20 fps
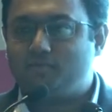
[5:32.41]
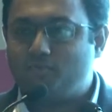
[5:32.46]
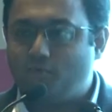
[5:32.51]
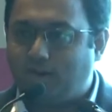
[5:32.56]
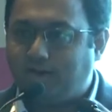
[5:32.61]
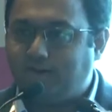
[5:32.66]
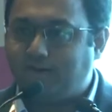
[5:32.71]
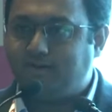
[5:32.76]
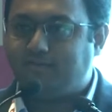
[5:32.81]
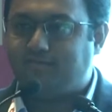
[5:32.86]
to
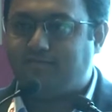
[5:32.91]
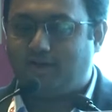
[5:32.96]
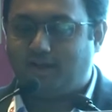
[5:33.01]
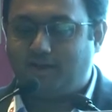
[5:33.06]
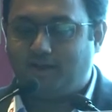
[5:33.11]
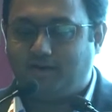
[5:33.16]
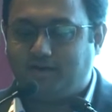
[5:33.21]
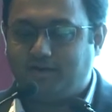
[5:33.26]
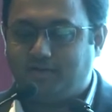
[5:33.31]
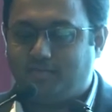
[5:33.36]
identify
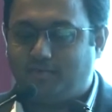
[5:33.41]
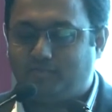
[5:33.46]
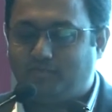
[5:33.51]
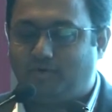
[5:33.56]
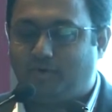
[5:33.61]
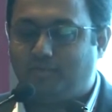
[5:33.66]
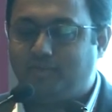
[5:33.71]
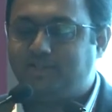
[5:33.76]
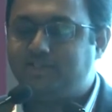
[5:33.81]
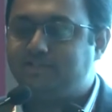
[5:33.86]

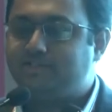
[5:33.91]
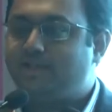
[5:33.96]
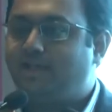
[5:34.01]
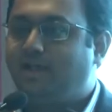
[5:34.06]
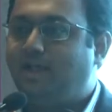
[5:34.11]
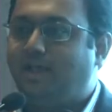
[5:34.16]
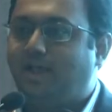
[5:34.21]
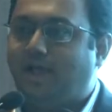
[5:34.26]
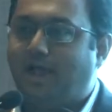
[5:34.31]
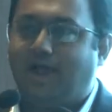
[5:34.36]
underperformance,
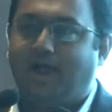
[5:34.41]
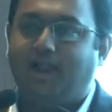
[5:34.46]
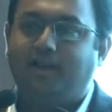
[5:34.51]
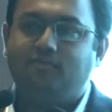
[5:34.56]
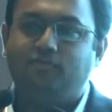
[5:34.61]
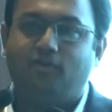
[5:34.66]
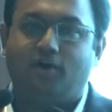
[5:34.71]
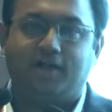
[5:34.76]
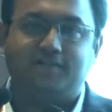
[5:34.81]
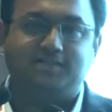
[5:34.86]

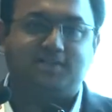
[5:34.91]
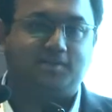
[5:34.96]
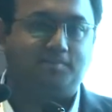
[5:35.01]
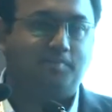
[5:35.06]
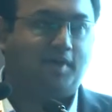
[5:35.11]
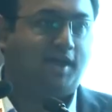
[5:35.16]
and for asset